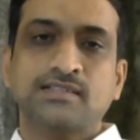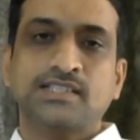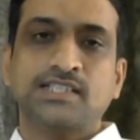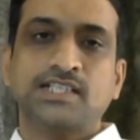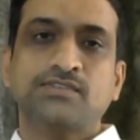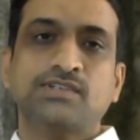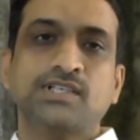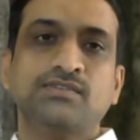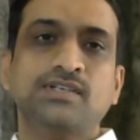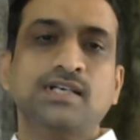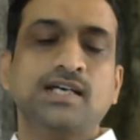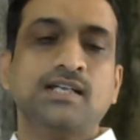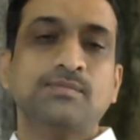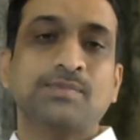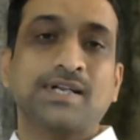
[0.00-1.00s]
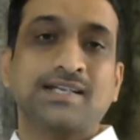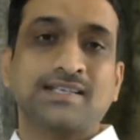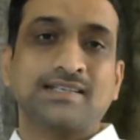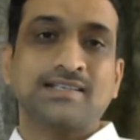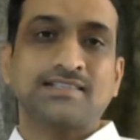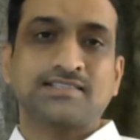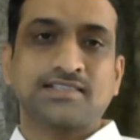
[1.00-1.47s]
theory Viva and
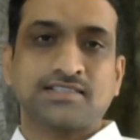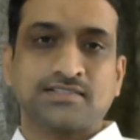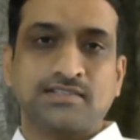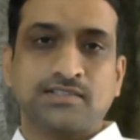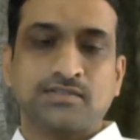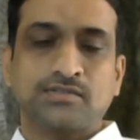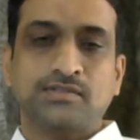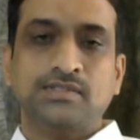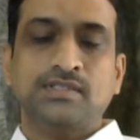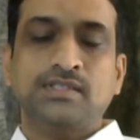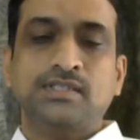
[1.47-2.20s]
practical discussion also.